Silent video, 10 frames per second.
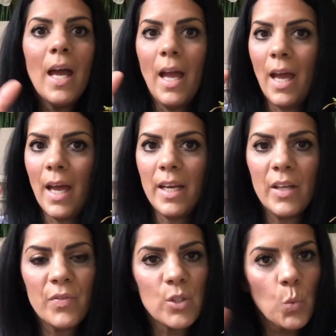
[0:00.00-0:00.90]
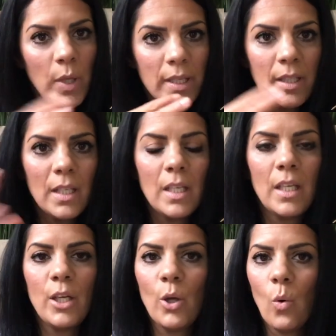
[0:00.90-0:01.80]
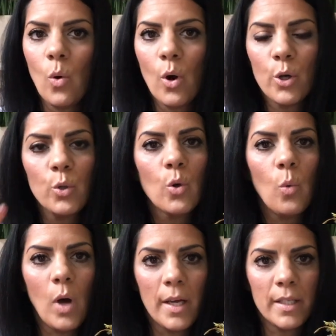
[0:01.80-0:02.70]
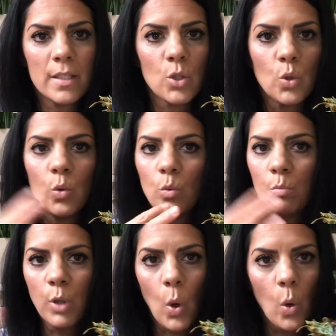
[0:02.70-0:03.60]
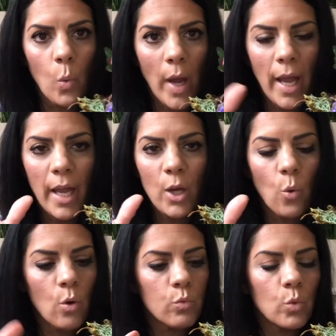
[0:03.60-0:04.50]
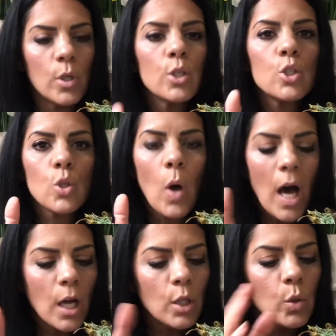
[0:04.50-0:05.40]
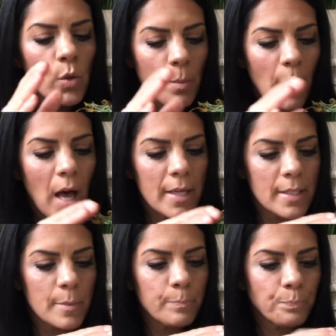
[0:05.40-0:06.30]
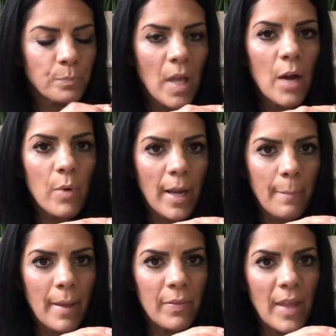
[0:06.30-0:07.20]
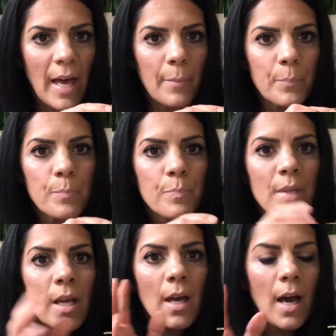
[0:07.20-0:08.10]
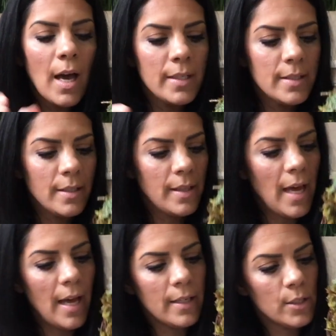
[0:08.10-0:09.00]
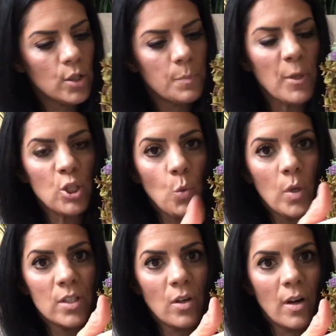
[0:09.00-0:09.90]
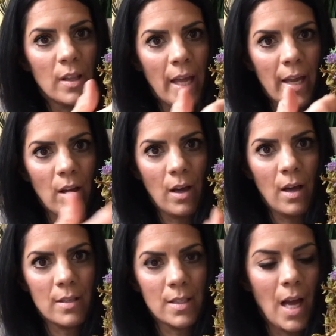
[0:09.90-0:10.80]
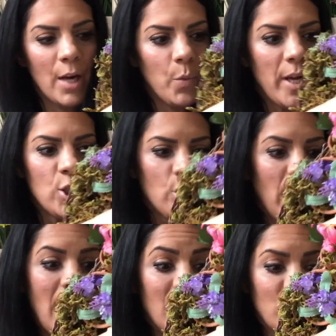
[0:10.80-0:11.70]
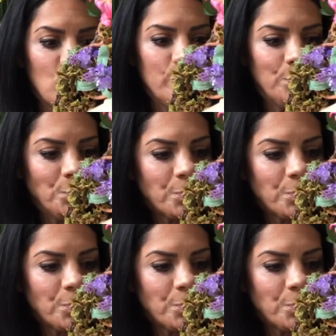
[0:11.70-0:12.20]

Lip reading: and if it's windy or you don't want it to blow away or ruin, so hot glue the moss. I recommend that. I did that, especially the ones that are like sideways, you're gonna have to.